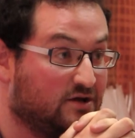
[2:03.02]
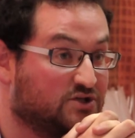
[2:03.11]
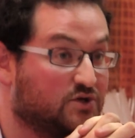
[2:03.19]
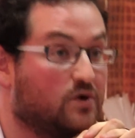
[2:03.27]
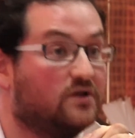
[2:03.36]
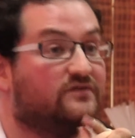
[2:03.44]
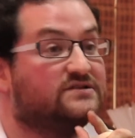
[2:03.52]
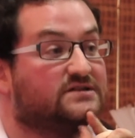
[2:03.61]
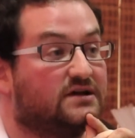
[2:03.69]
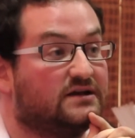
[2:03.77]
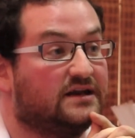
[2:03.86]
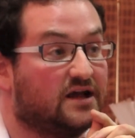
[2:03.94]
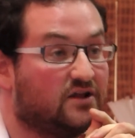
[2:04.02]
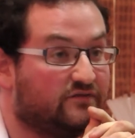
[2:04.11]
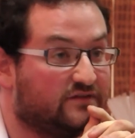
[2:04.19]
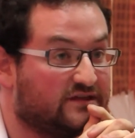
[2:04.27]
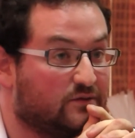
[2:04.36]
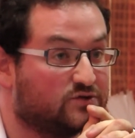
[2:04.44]
So all of a sudden, an
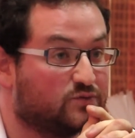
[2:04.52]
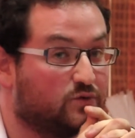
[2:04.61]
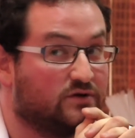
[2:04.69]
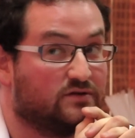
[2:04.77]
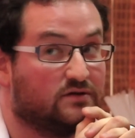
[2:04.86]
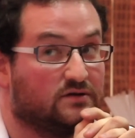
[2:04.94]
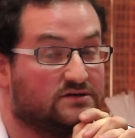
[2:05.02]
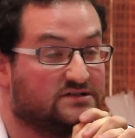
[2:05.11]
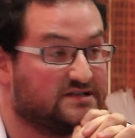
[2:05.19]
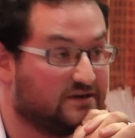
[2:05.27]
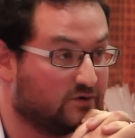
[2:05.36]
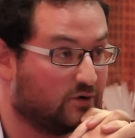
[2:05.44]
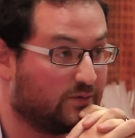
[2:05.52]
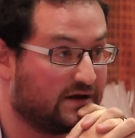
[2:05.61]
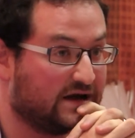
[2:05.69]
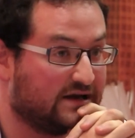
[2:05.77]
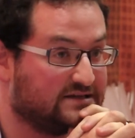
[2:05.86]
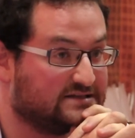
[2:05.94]
elephant that was worth 0
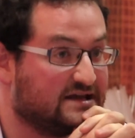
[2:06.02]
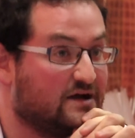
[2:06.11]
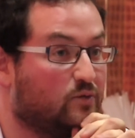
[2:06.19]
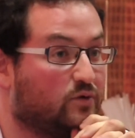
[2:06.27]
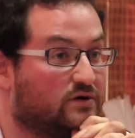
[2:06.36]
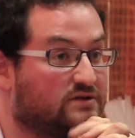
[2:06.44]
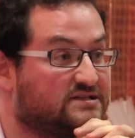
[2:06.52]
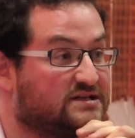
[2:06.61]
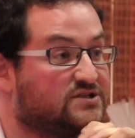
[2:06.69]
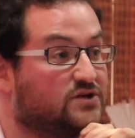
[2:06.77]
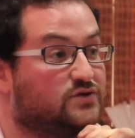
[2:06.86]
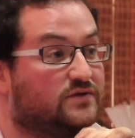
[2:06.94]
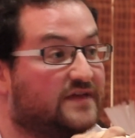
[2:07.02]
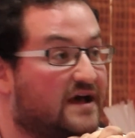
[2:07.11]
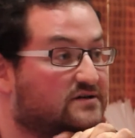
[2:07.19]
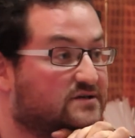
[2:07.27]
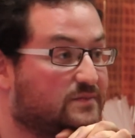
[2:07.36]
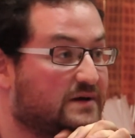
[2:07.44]
baht is now worth
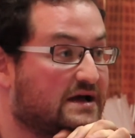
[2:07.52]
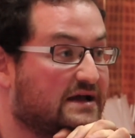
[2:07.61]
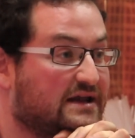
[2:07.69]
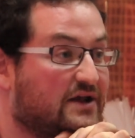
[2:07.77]
600,000 baht,